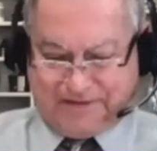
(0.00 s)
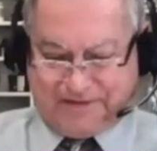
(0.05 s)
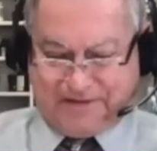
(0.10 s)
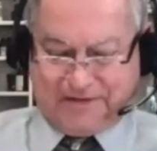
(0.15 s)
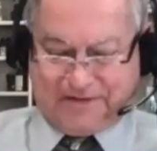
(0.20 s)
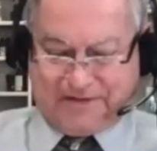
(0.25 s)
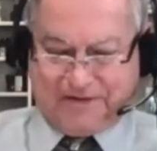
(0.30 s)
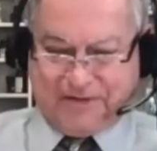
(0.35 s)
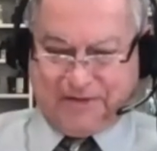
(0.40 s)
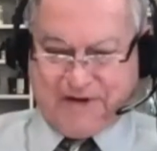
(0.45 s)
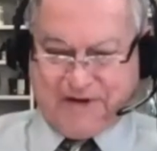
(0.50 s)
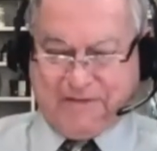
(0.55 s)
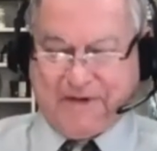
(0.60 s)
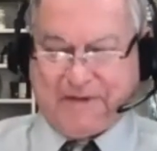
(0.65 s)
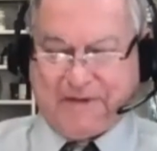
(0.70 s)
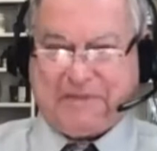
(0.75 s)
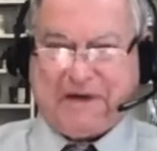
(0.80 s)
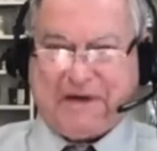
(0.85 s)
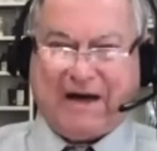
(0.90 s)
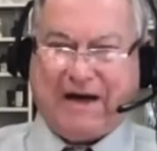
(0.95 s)
So
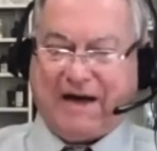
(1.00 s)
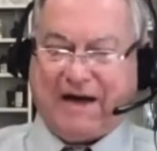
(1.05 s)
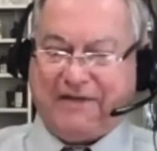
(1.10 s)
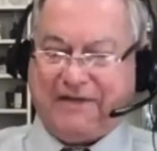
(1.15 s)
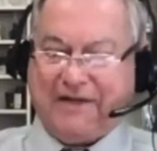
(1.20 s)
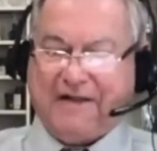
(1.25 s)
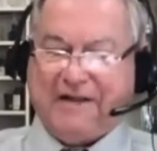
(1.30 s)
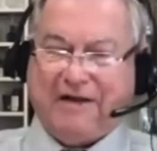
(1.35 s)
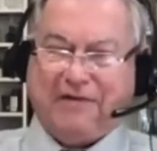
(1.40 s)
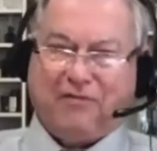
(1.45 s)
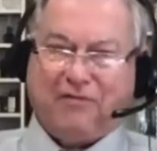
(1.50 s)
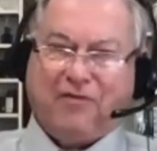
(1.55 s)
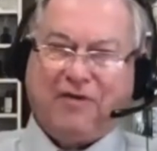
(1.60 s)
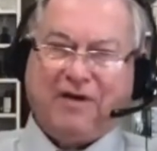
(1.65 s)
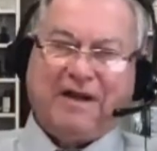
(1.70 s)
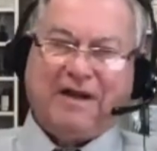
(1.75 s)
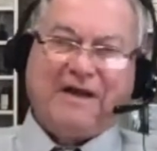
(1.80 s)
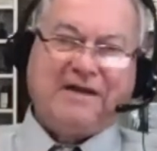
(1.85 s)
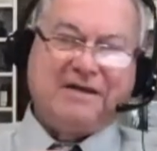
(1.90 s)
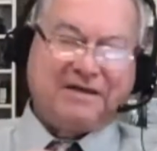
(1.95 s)
anyway, I think that
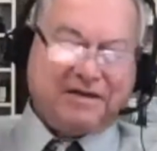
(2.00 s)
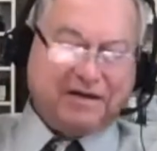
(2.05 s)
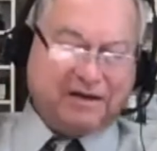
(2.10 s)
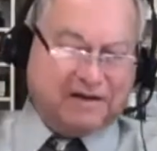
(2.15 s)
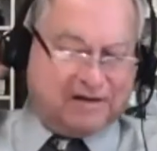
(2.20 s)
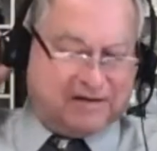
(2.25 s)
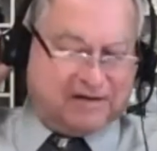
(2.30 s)
really is,